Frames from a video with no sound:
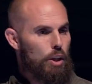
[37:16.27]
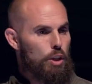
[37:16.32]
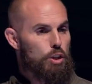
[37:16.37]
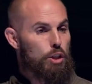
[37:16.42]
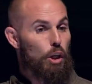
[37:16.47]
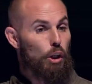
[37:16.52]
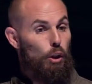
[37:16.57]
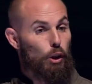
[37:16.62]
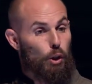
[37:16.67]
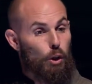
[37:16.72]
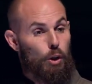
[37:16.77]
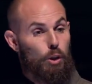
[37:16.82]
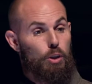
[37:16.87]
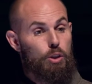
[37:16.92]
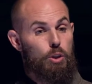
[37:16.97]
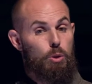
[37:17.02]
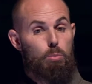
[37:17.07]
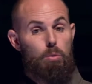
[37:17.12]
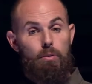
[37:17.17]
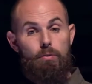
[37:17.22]
To learn
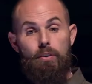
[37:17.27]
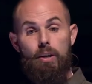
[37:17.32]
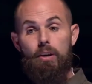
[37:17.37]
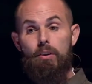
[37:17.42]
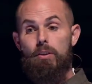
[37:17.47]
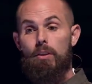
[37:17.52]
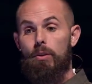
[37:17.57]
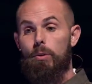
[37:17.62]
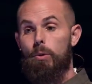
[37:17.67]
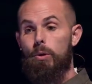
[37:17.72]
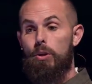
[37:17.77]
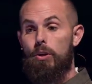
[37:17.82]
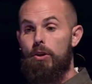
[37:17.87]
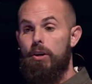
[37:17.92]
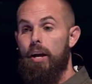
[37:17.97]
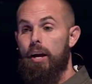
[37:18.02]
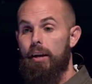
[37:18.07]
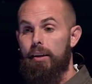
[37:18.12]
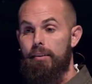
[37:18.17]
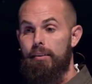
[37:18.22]
to revere the Lord your
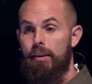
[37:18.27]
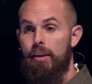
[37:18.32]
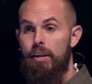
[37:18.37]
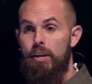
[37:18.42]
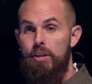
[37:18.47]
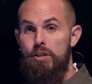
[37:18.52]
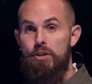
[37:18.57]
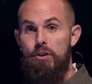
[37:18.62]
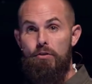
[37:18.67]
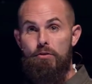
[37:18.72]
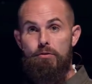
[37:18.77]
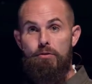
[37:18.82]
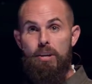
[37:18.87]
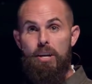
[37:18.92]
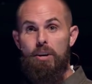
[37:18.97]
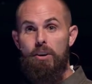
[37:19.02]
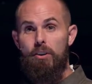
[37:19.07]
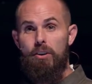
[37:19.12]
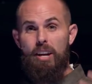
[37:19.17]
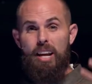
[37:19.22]
God, to
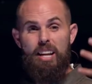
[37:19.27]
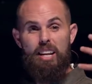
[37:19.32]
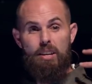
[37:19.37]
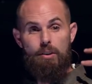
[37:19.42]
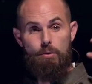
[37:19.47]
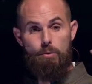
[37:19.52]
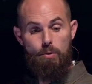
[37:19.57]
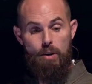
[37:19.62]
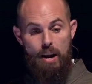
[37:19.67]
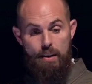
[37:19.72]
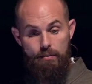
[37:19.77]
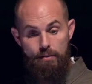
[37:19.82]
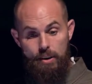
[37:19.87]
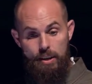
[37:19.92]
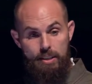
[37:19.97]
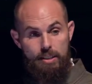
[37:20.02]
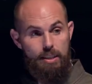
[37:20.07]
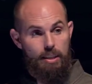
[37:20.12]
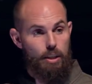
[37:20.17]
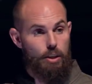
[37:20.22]
fear and in
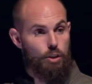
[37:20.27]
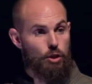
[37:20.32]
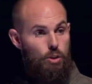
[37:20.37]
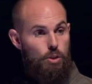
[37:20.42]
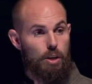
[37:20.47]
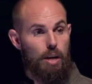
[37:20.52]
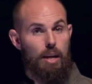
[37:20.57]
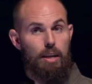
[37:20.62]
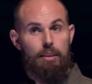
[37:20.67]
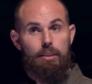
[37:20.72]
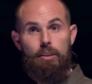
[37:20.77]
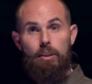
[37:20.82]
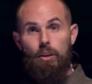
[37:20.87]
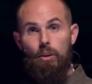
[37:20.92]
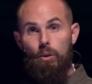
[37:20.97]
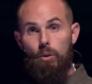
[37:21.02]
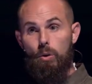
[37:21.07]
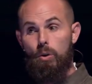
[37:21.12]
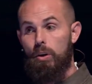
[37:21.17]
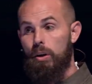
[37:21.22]
reverence and in trust the
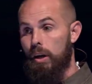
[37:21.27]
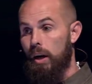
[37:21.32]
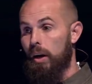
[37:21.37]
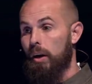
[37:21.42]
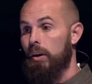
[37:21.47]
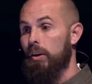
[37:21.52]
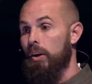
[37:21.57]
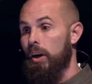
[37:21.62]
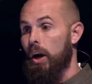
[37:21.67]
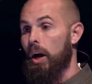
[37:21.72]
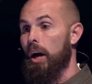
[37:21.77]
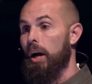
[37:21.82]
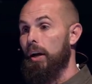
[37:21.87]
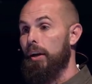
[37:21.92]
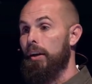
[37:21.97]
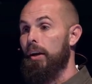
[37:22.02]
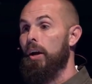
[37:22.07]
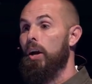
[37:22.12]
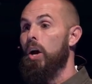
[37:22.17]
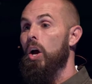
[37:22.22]
Lord our
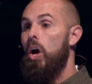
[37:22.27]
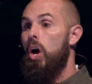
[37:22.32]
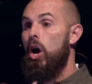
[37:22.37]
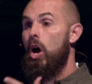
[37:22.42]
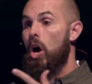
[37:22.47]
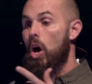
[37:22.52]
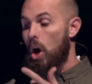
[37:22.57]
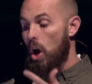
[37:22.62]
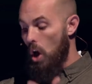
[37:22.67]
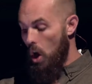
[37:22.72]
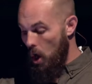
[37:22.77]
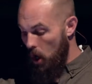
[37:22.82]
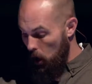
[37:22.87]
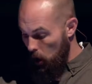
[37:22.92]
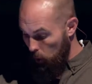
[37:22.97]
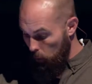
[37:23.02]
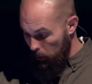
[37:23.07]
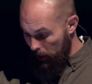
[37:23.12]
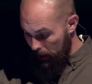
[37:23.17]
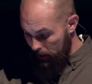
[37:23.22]
God
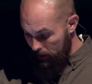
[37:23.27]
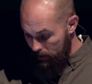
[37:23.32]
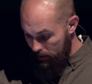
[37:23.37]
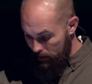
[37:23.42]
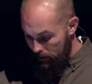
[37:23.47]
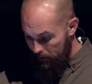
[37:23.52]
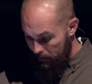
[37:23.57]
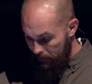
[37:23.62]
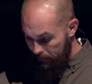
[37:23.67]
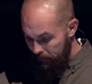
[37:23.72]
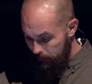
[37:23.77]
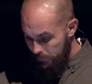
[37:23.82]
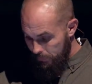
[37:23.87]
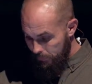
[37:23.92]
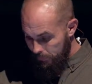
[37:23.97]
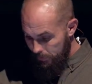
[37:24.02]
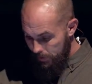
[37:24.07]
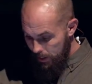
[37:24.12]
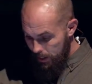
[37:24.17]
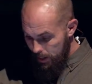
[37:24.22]
always.
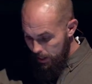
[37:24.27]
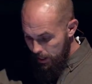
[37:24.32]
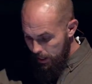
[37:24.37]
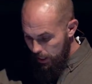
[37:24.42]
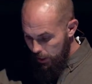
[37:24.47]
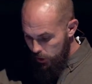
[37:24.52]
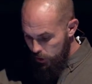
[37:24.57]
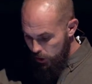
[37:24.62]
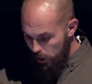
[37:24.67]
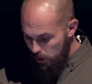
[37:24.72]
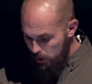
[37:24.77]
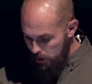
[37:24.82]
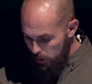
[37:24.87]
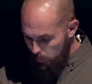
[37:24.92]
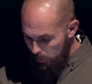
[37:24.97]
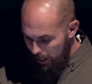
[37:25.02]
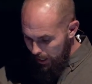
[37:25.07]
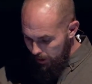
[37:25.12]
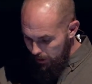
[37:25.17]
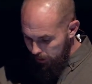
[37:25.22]
It shows that
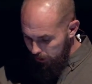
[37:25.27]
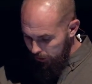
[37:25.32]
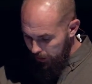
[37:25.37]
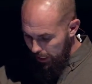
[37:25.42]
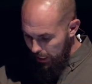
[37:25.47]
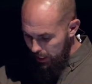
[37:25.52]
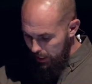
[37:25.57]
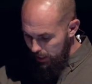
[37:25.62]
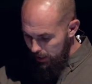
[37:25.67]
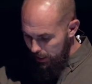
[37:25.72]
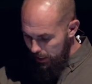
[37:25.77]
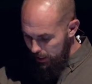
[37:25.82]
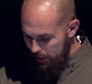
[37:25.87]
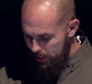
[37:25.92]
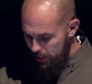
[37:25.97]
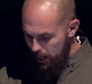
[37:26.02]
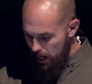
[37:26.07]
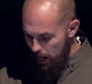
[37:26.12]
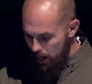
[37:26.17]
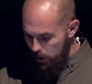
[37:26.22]
we understand it's
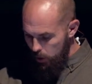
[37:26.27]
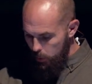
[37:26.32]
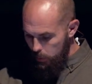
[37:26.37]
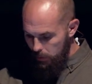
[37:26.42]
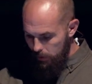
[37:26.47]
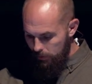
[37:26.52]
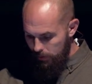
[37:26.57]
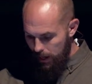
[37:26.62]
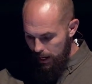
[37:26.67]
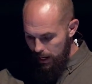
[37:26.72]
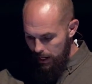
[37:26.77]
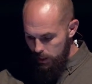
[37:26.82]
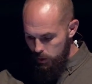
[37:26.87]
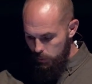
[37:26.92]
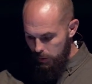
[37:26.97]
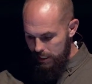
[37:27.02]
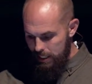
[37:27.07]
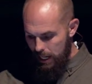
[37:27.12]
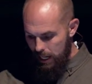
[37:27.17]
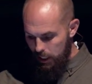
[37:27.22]
God who provides.
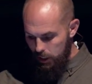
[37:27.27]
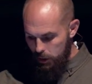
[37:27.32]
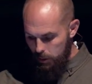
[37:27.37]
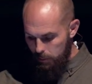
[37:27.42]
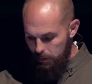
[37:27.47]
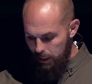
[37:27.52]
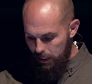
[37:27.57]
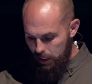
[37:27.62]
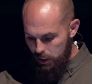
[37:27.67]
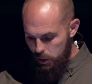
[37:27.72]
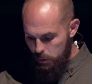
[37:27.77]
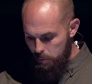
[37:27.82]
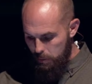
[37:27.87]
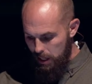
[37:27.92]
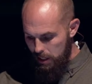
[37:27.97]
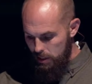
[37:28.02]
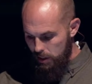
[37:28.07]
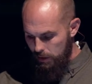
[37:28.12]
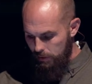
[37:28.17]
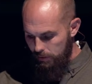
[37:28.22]
We tangibly
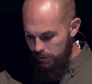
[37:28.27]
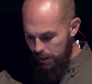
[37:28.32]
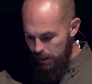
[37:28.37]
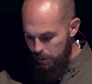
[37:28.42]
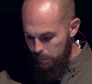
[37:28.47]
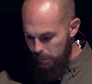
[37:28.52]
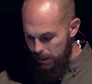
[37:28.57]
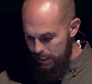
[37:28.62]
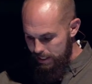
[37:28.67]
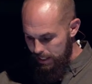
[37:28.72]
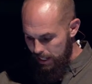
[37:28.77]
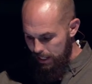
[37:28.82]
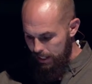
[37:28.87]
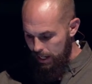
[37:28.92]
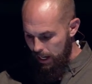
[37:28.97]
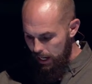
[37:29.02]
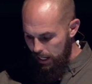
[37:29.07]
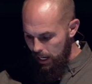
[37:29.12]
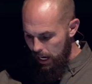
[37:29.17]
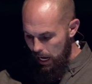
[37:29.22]
express our faith by saying,
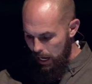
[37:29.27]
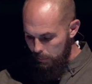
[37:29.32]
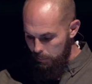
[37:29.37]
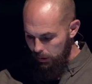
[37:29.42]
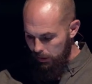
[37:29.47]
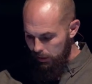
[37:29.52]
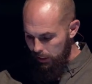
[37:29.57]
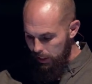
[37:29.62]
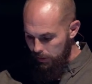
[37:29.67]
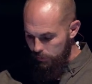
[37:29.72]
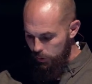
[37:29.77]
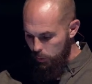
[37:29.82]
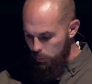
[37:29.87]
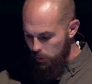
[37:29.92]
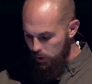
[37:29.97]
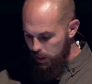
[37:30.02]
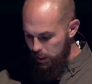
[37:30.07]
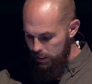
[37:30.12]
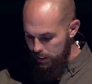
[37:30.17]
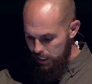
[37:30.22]
God, I believe you will
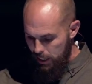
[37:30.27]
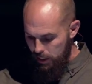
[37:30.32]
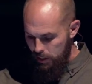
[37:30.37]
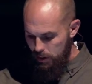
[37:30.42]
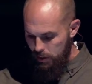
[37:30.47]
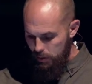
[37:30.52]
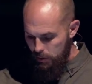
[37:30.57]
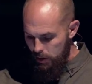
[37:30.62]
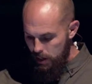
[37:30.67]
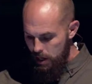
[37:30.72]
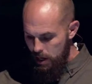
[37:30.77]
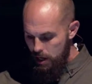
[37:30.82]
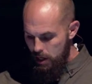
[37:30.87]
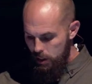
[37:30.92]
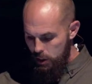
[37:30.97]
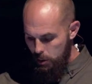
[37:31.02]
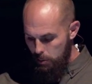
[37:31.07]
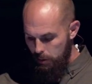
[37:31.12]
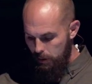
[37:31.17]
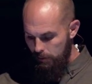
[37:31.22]
continue
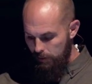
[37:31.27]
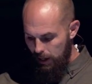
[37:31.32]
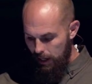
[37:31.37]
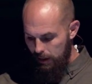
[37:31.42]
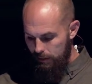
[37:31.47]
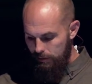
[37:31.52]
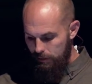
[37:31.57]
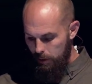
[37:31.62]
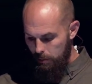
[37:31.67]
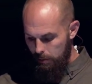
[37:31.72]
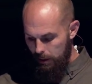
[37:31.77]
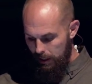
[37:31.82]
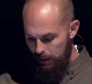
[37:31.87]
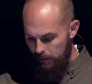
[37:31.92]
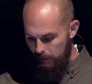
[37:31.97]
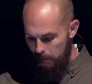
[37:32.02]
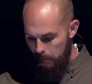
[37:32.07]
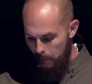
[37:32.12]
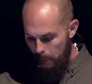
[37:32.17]
to provide for me.